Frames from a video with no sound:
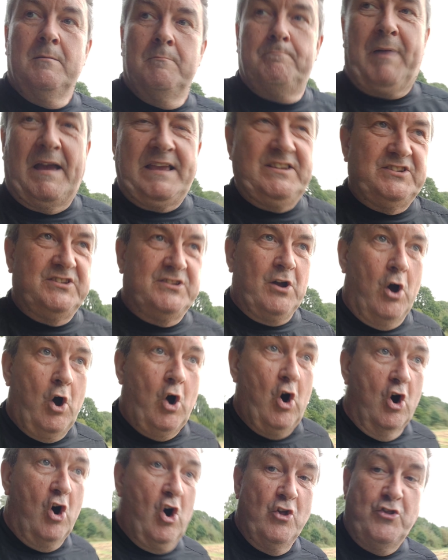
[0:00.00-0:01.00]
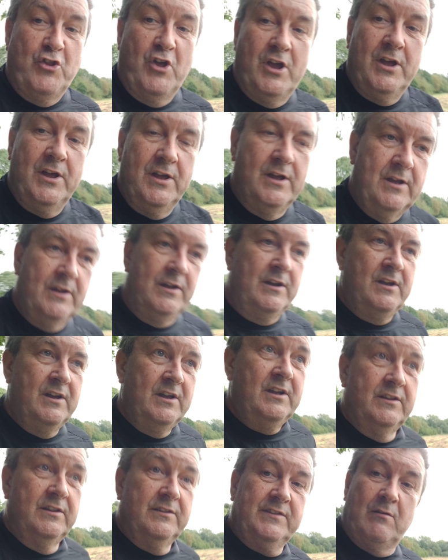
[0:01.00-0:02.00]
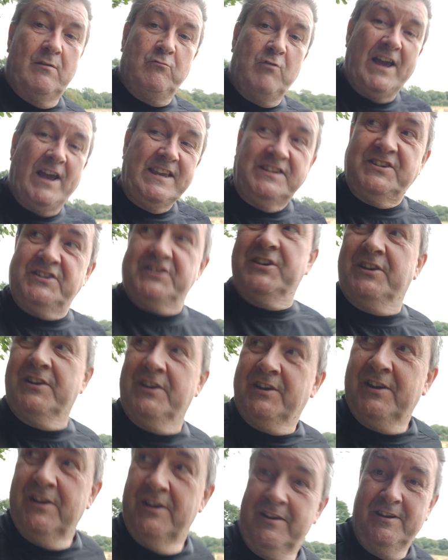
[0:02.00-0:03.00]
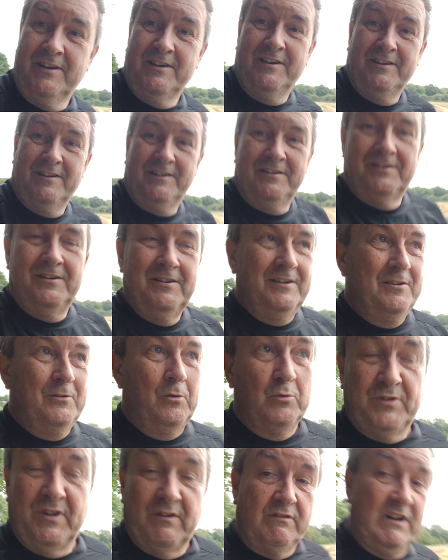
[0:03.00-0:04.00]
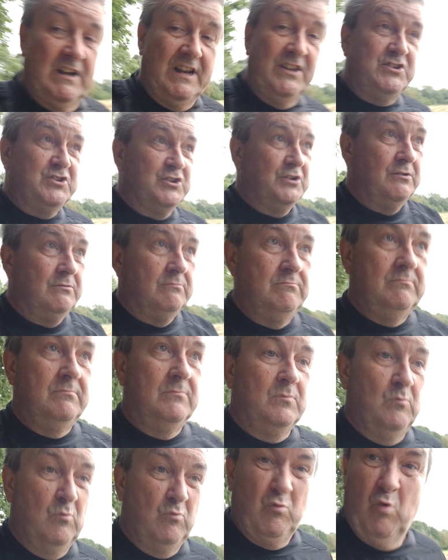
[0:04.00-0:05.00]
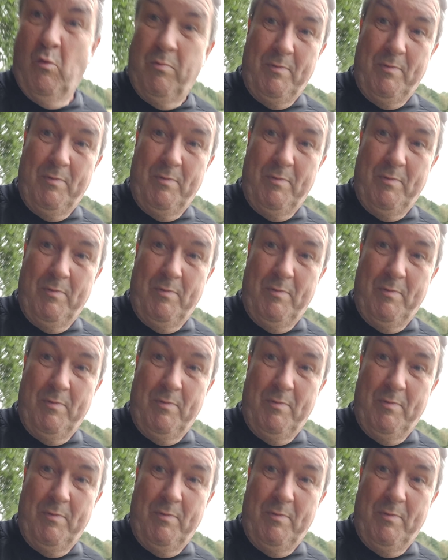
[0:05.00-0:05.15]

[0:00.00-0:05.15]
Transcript: based on their race or their religion or